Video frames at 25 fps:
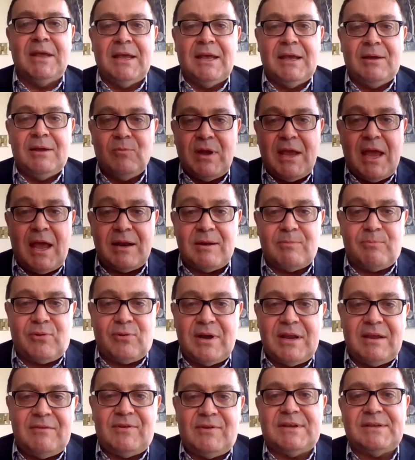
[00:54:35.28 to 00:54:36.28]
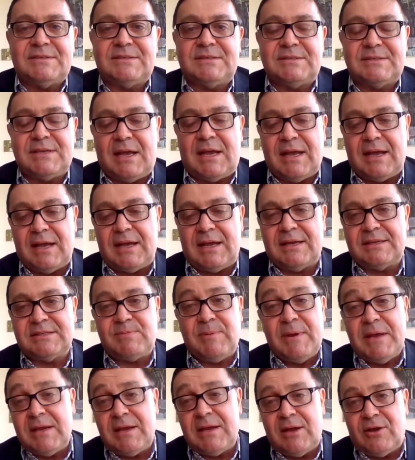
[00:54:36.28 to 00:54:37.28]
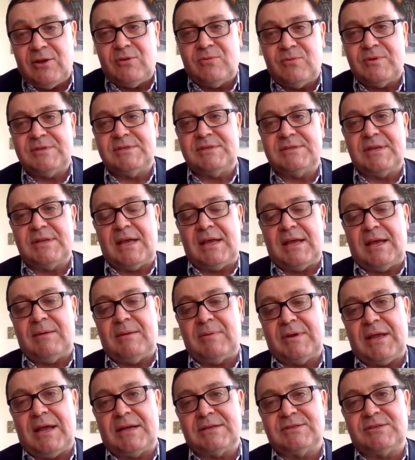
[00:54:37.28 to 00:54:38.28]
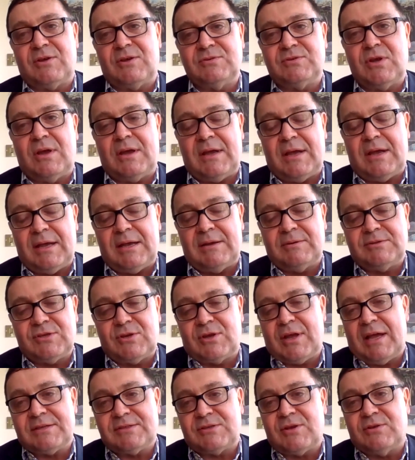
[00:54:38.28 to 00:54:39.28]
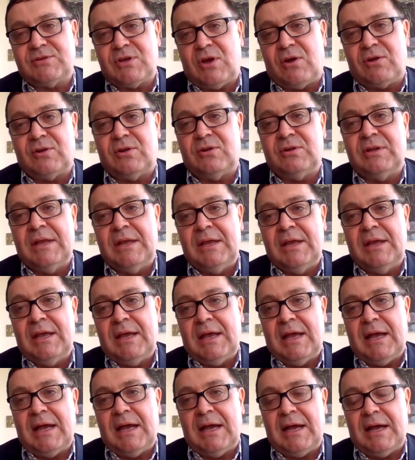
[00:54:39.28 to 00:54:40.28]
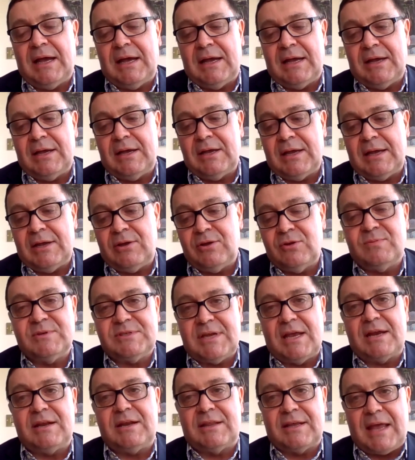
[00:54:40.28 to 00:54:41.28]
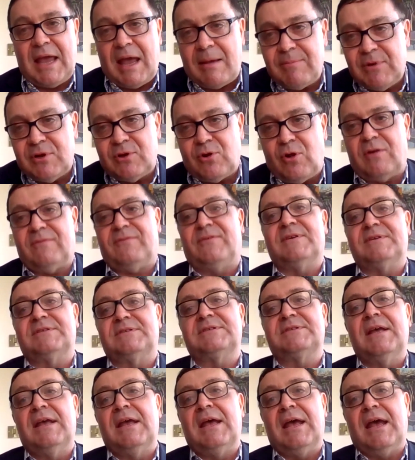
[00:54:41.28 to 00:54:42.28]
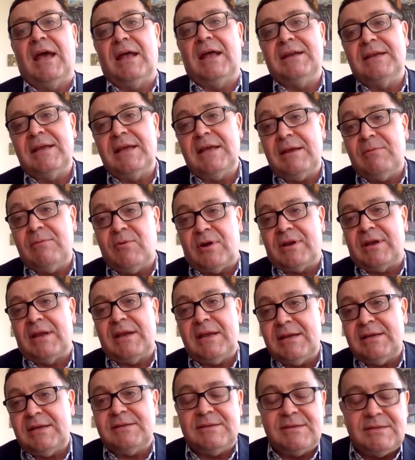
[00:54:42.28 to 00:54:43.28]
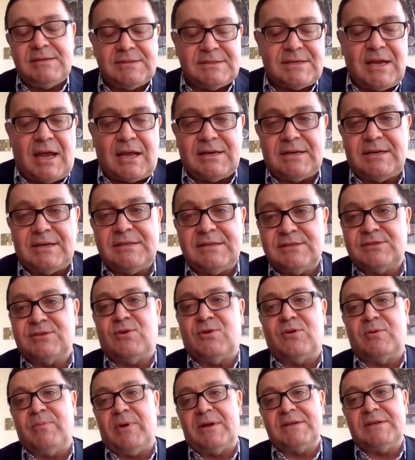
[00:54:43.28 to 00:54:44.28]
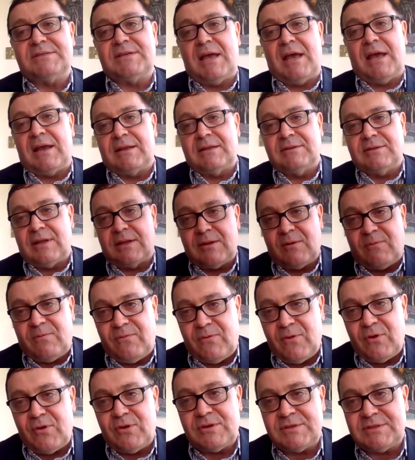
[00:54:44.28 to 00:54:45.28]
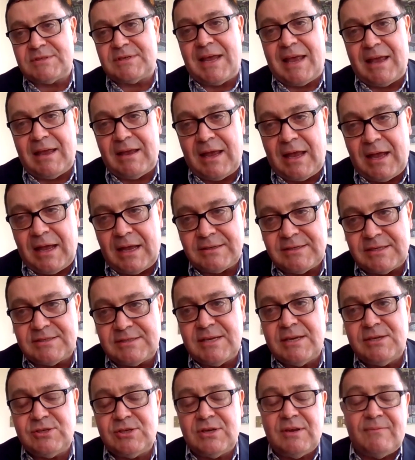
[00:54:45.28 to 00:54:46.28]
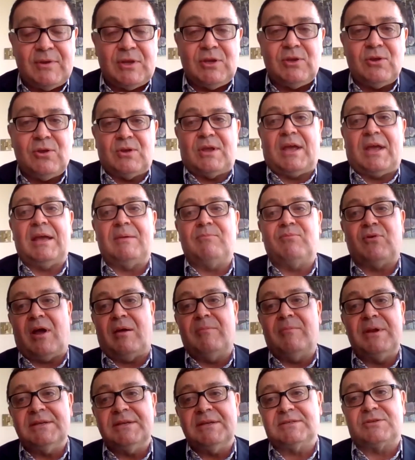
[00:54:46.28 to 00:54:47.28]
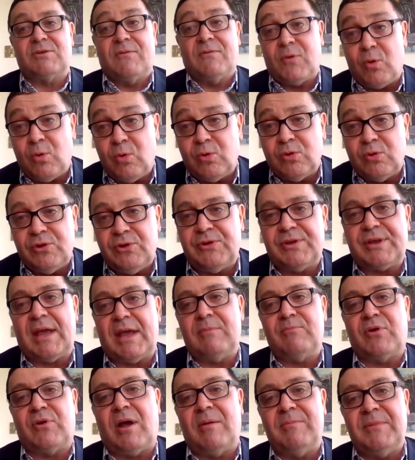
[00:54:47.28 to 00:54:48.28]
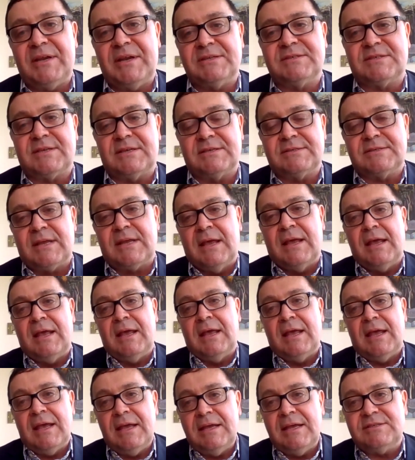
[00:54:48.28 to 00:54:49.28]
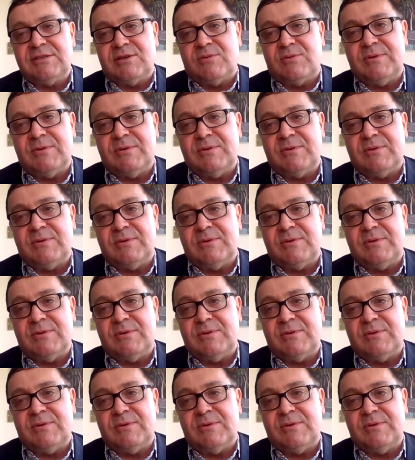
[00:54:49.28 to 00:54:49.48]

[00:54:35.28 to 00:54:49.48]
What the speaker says: We had a previous speaker who was Sir Gus O'Donnell, who was head of the Cabinet Office, and he started his talk by saying that the first decision of a UK Prime Minister, of all UK Prime Ministers, is to